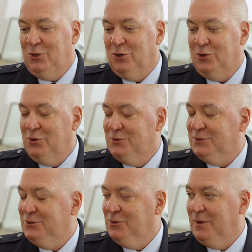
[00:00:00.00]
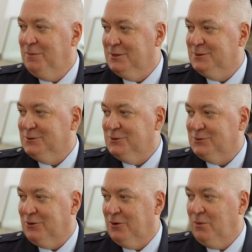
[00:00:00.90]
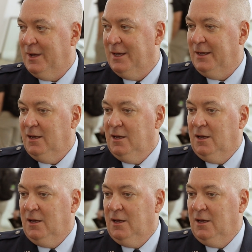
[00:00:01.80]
you're used to doing business a certain way.